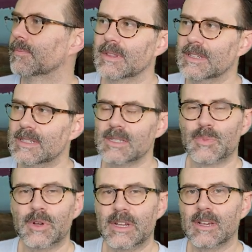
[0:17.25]
This is
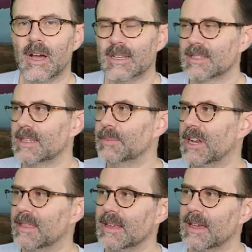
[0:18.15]
pretty costly, but I
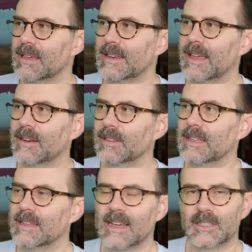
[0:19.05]
think I can handle it
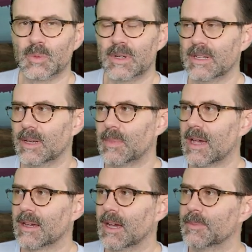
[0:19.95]
in Act 1 and get
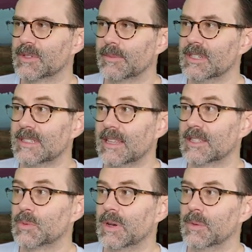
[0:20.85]
back up, so I'm going to take the
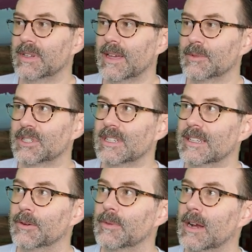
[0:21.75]
21 damage to get
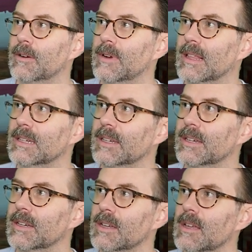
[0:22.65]
a rare relic.
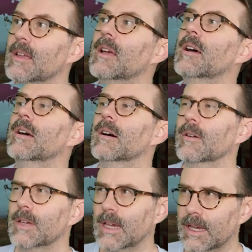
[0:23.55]

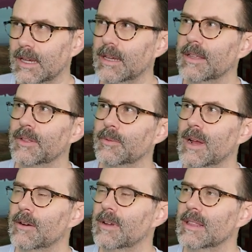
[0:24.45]
Okay, and the
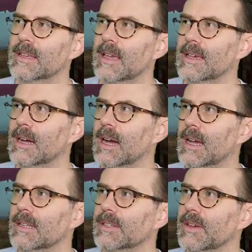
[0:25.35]
rare relic I
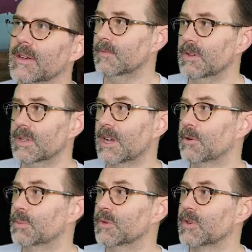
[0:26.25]
got, you can now
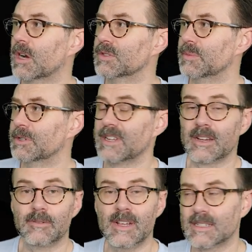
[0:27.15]
remove cards from your deck
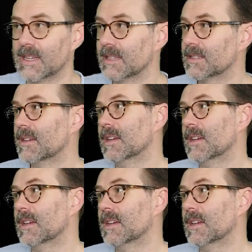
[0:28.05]
at rest sites.